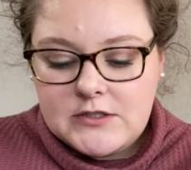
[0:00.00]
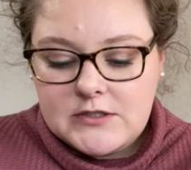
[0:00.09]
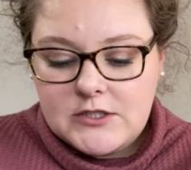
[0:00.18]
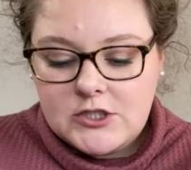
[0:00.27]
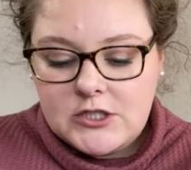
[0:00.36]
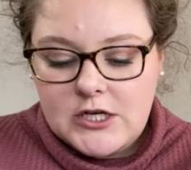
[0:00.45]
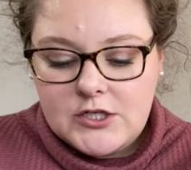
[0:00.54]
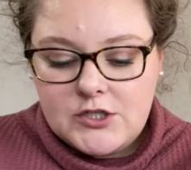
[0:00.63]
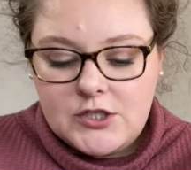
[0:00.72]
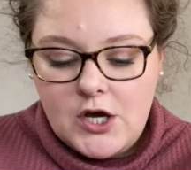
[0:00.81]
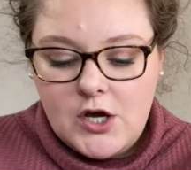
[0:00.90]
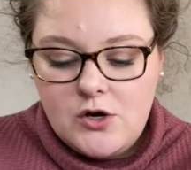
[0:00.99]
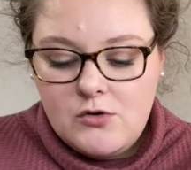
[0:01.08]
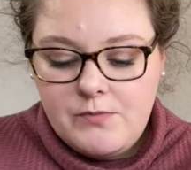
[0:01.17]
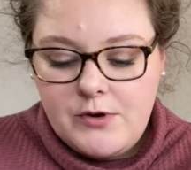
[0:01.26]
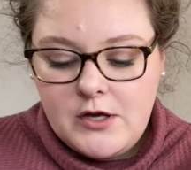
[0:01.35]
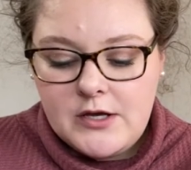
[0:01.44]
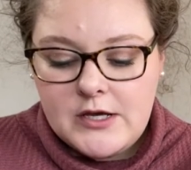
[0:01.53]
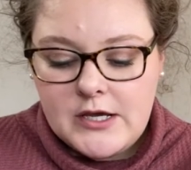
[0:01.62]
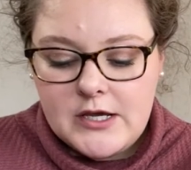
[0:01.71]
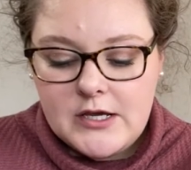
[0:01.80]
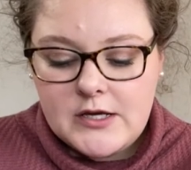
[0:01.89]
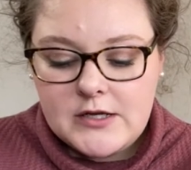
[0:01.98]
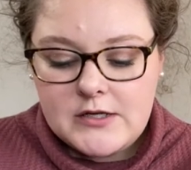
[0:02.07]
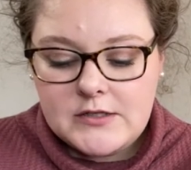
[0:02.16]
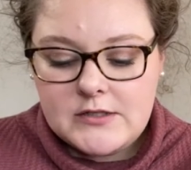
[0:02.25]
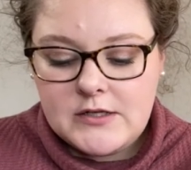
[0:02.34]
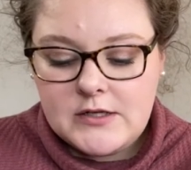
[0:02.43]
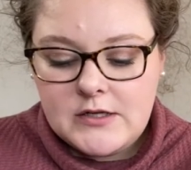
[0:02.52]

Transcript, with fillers: is the shade Taupe and